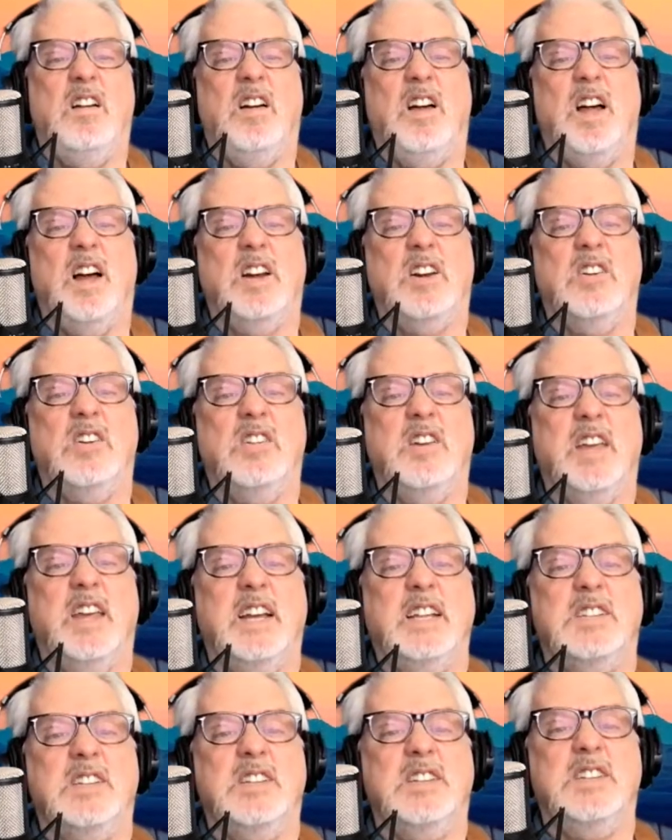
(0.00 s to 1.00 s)
Echo
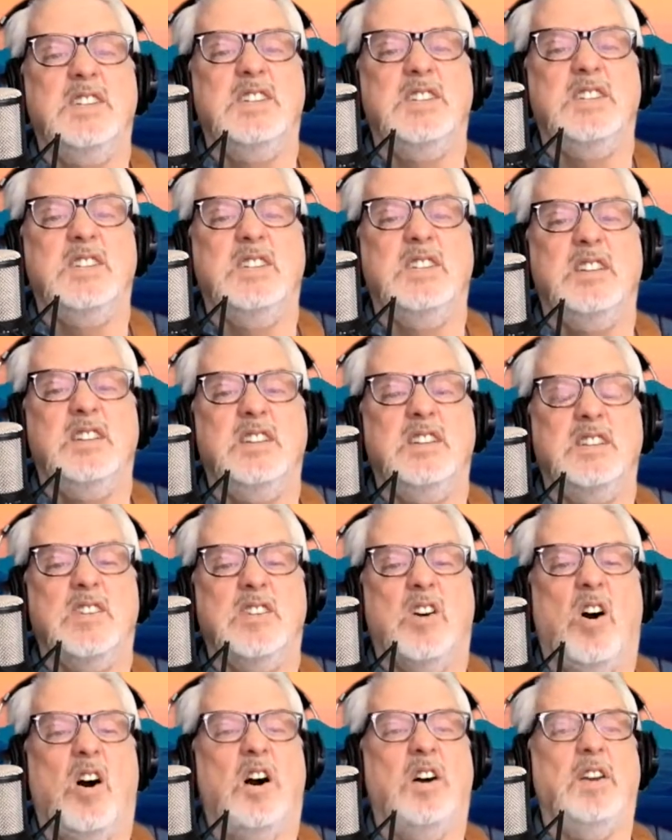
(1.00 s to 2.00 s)
cancellation is
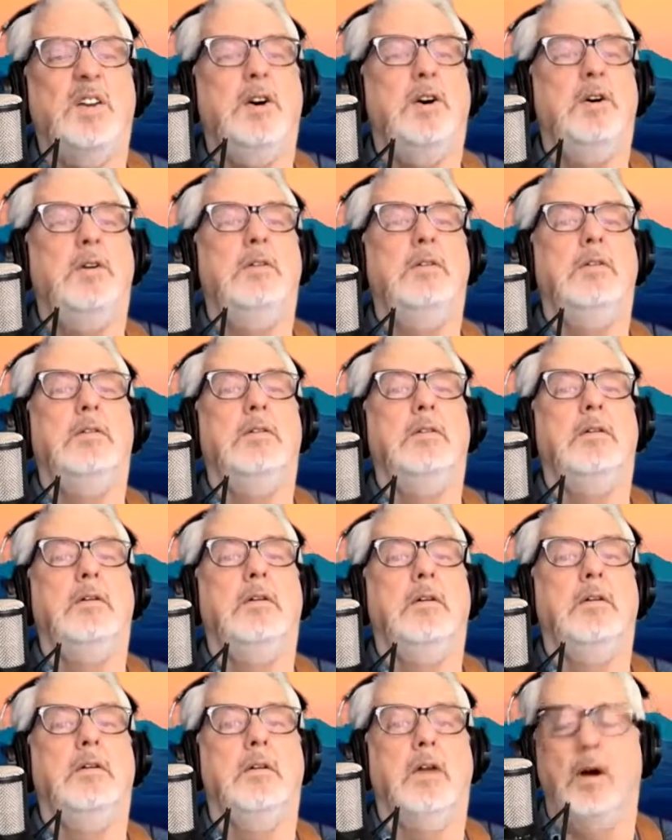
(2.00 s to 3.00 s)
auto.
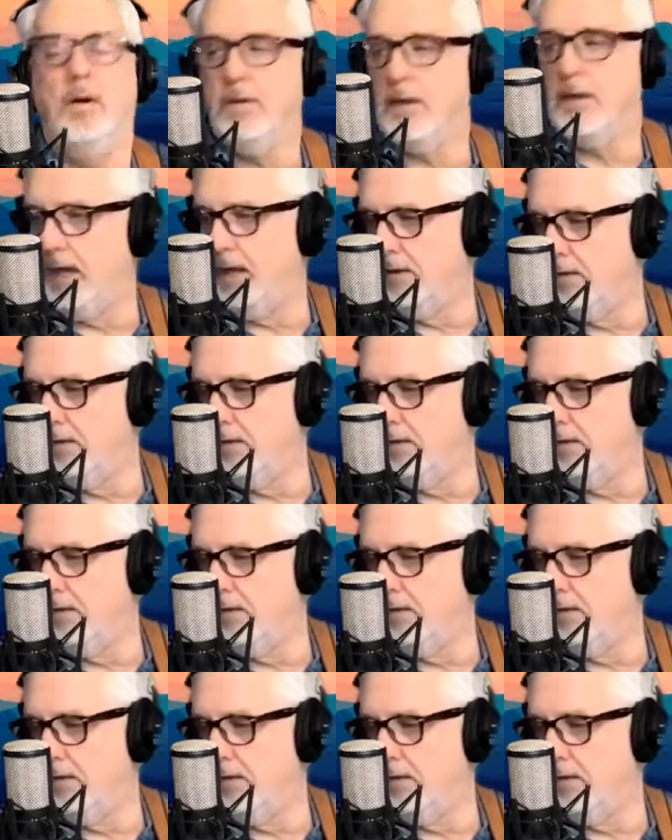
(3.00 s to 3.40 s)
Okay,